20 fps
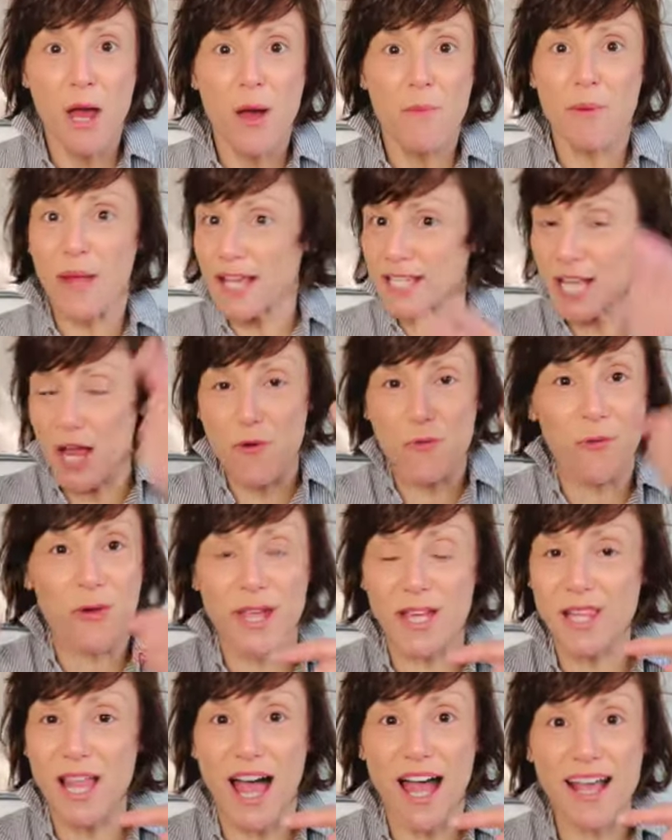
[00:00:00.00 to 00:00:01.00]
because I
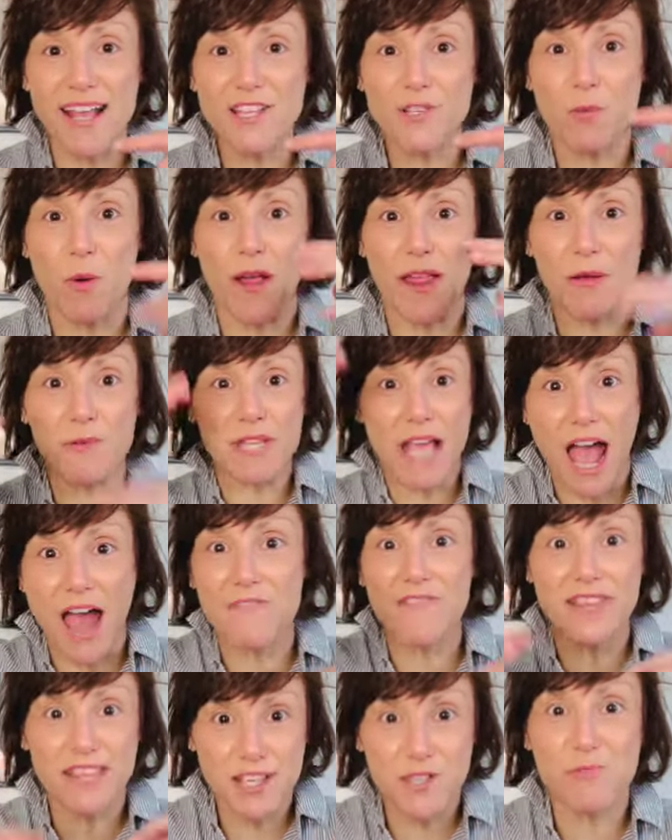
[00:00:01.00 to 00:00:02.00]
realized while I was
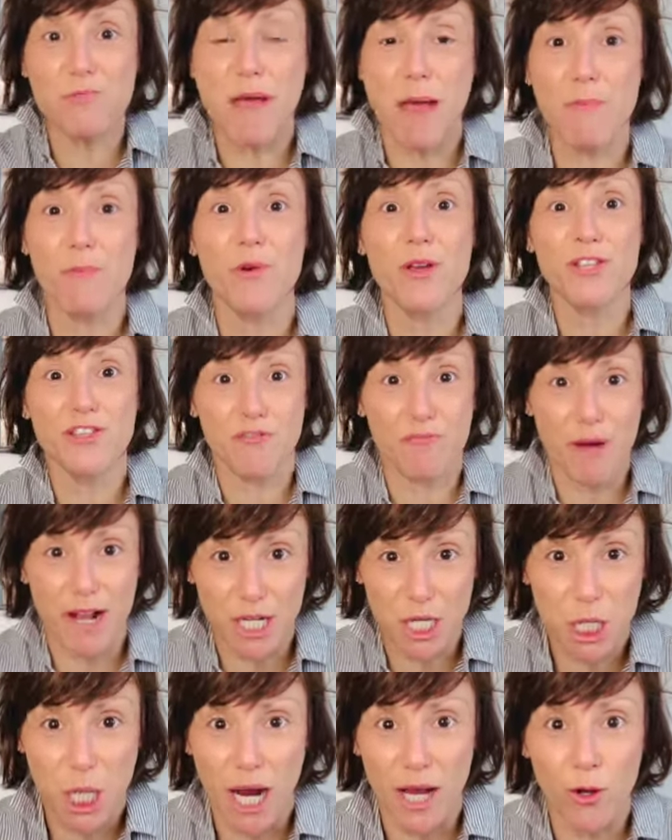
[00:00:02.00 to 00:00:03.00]
having these memories of my
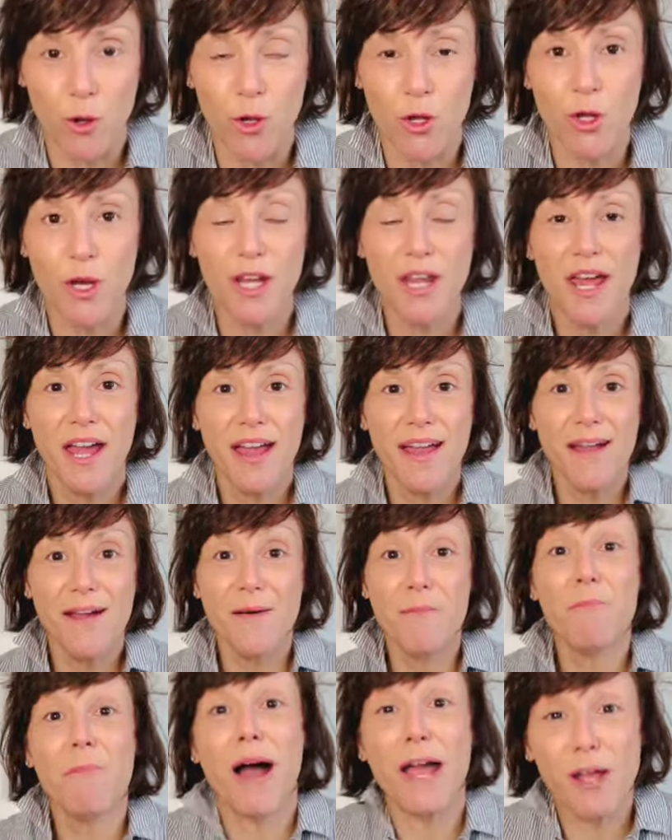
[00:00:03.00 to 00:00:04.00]
childhood,
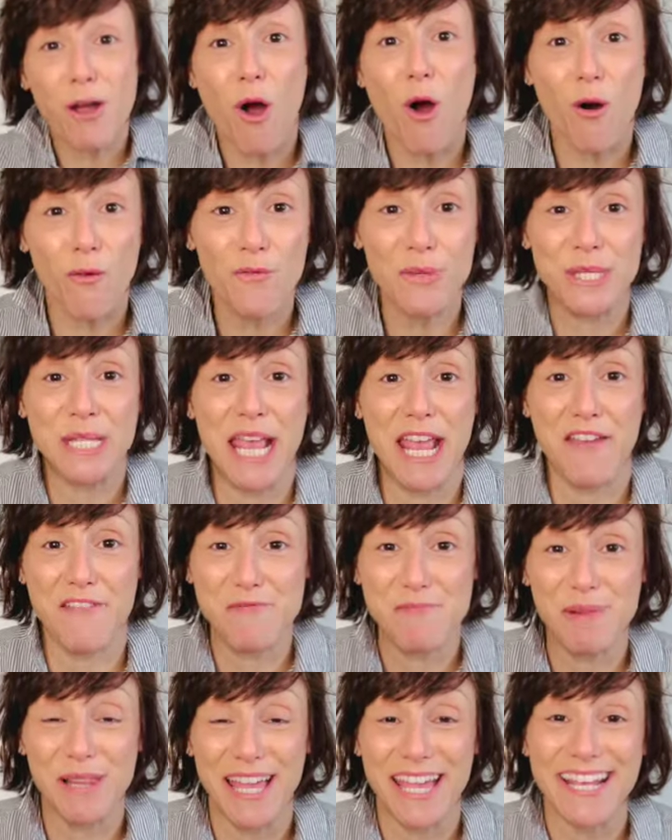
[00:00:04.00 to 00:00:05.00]
my calm,
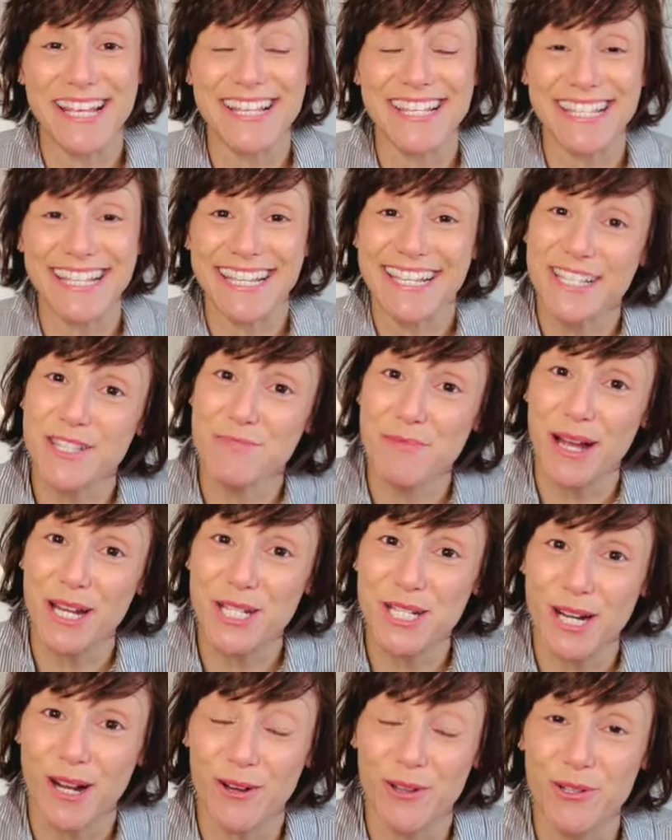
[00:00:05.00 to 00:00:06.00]
safe place is my
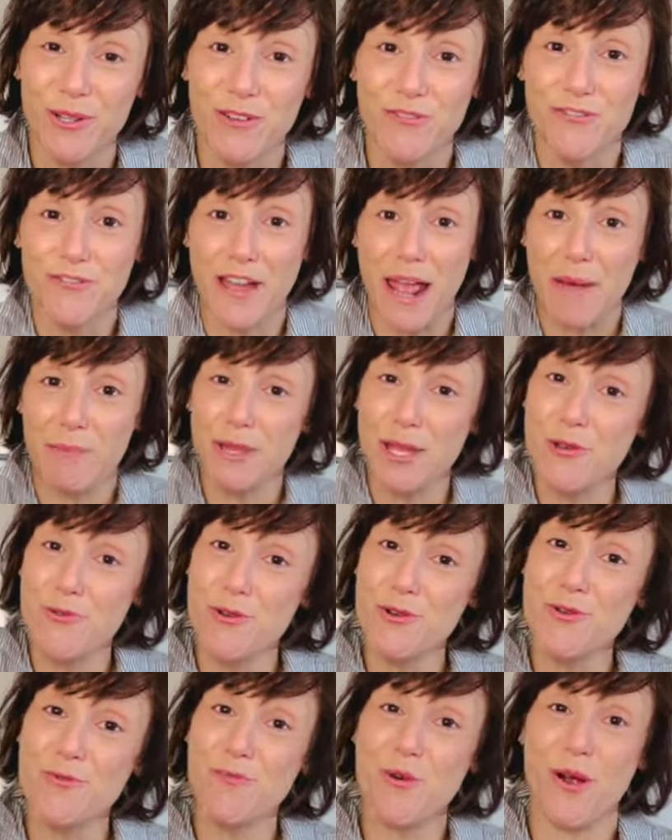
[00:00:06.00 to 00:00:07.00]
childhood family
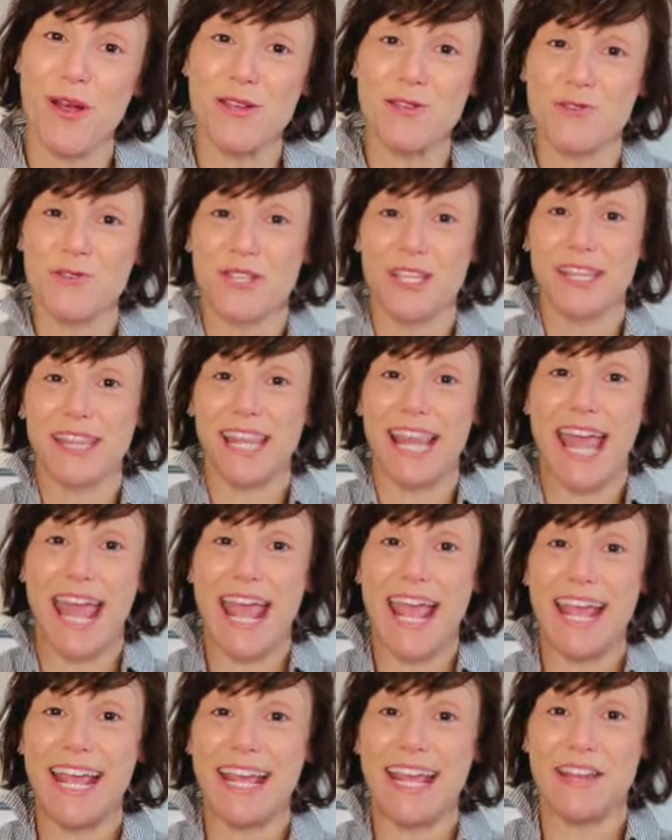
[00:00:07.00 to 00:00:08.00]
room where I used to
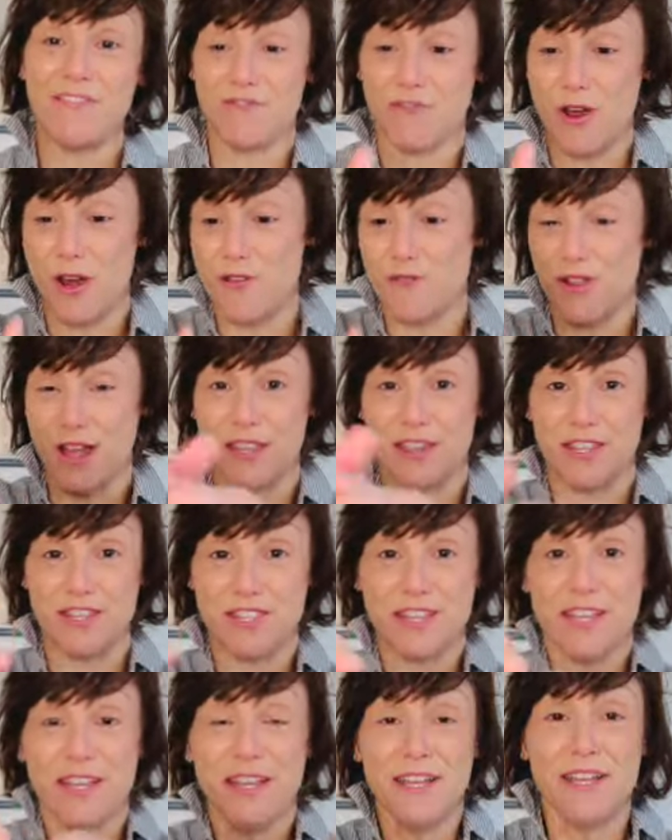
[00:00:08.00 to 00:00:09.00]
lay in front of like
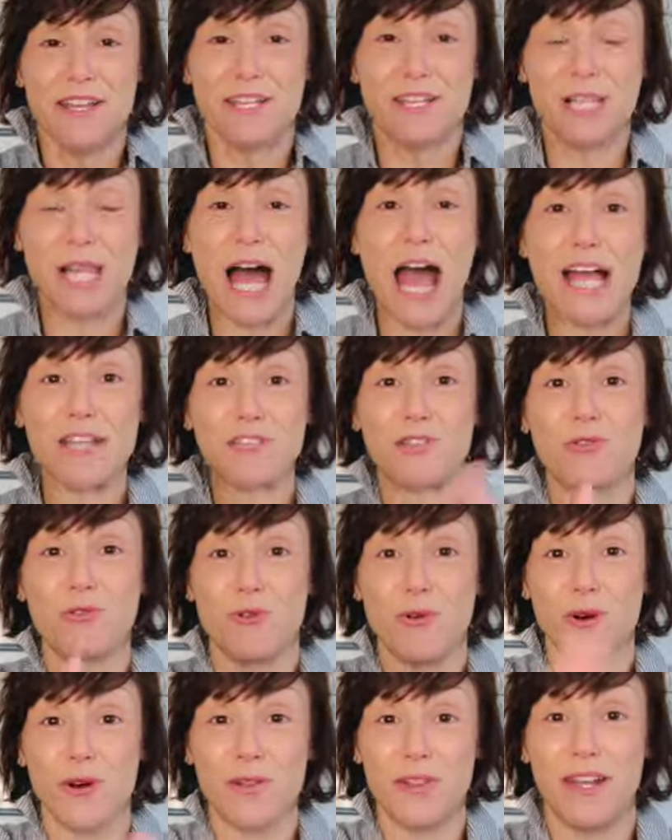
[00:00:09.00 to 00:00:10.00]
this glass
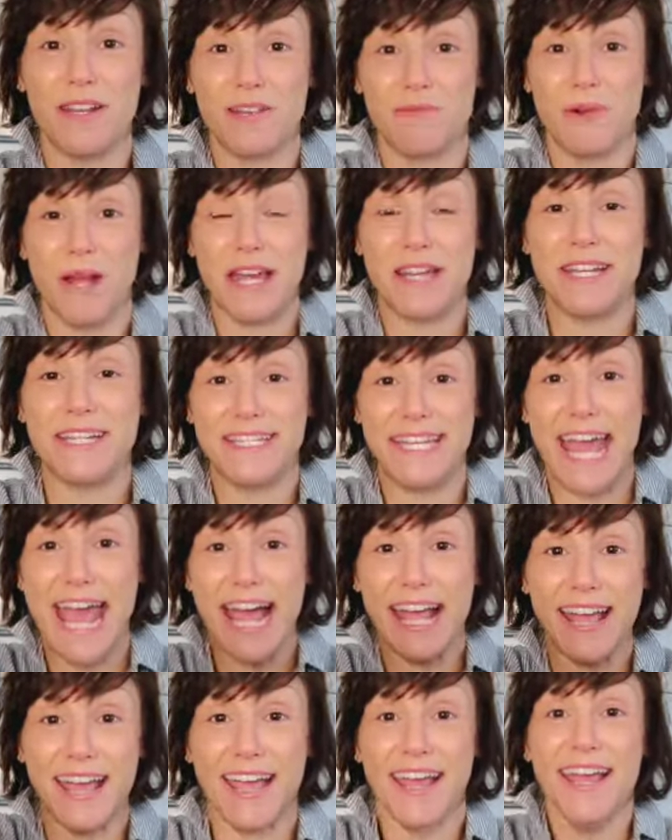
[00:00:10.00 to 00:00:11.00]
door that we had a
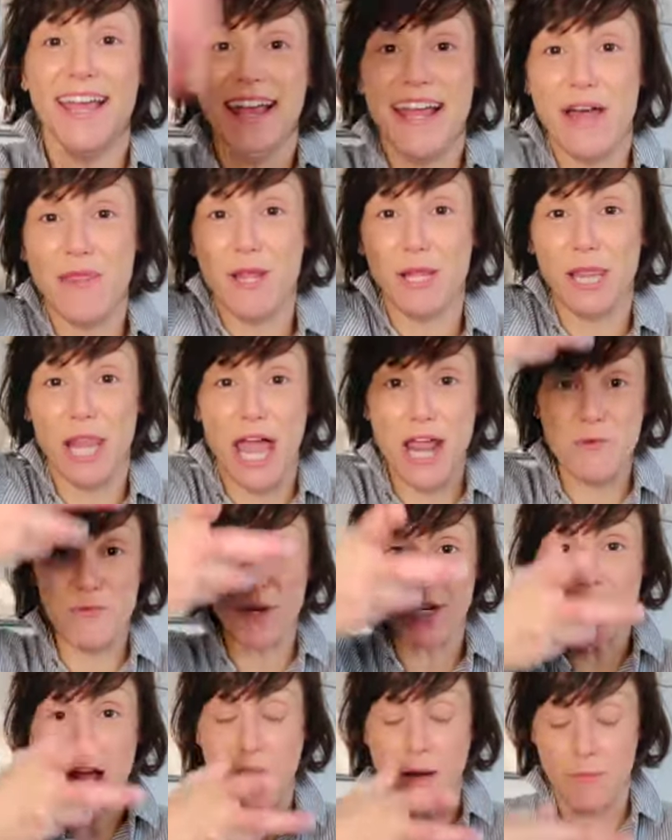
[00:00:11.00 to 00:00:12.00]
deck and the light
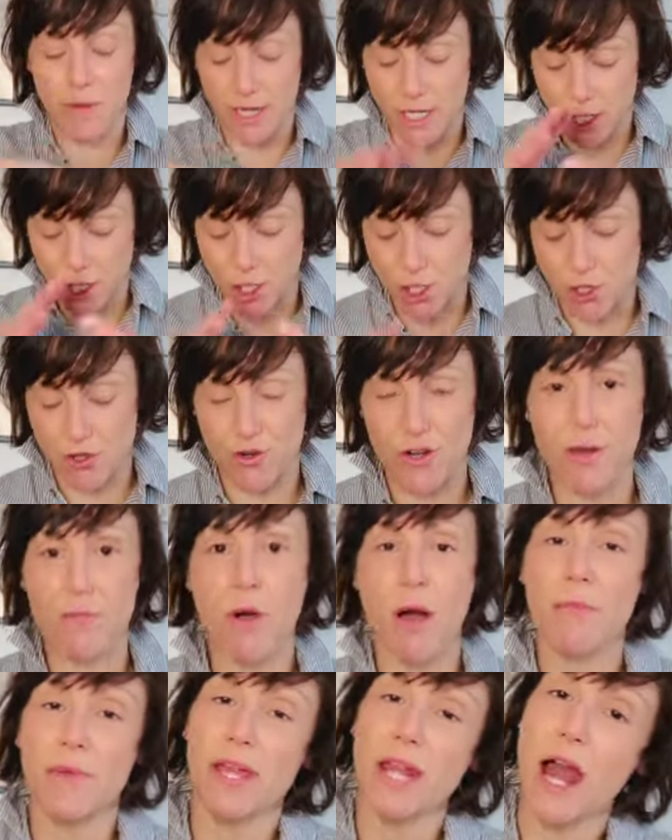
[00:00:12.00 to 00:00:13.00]
would come in and stream
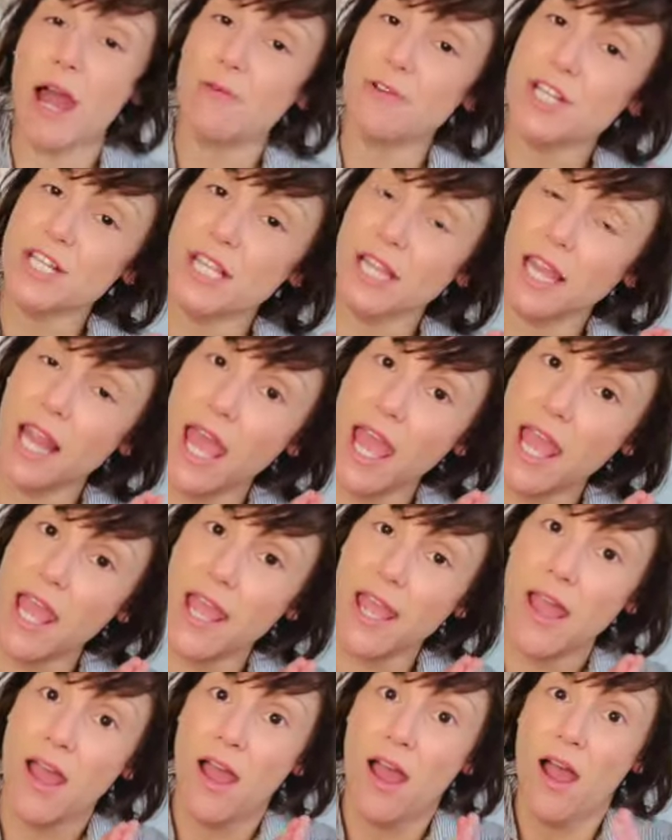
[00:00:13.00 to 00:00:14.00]
on me and I would just
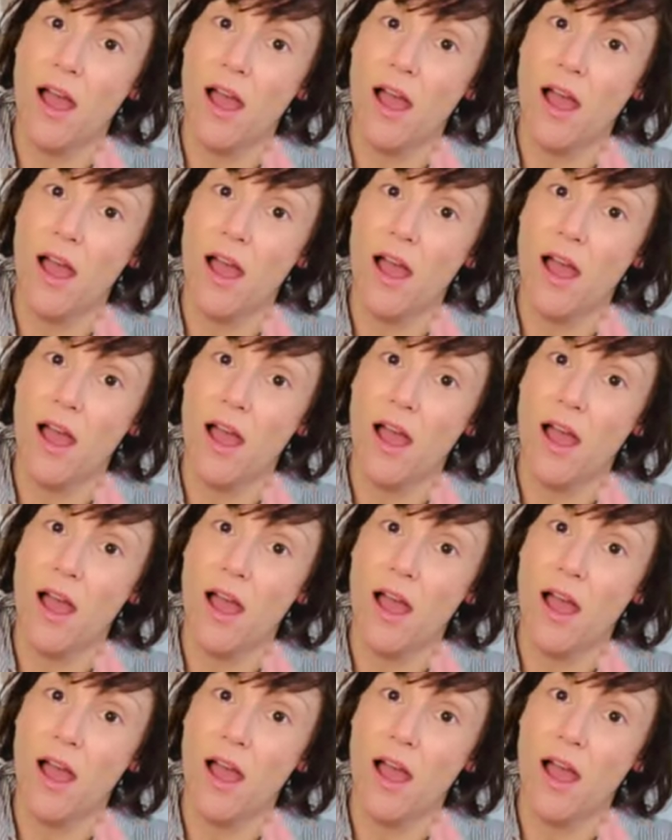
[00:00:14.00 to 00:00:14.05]
lay